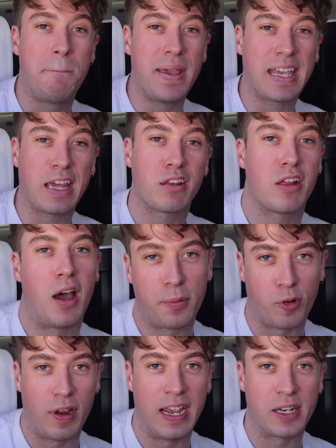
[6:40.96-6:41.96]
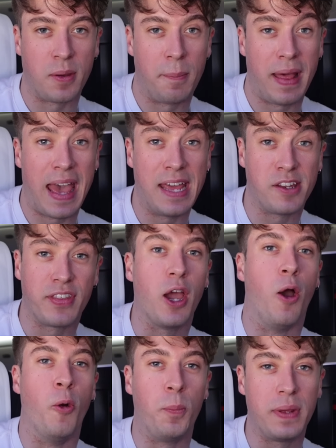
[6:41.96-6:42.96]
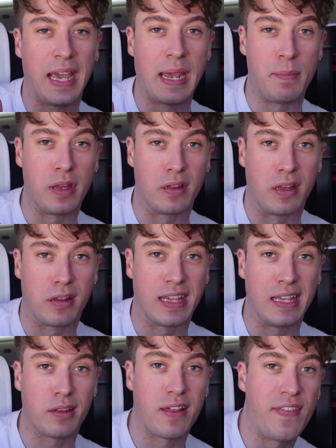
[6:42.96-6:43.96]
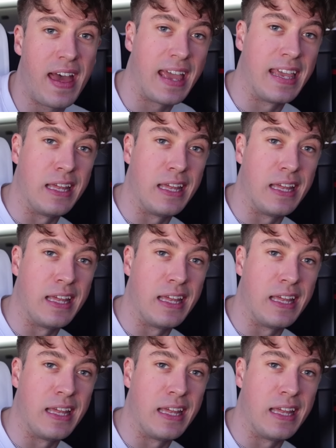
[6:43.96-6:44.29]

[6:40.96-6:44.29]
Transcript: Biggest upgrade compared to the old BA business seats, and that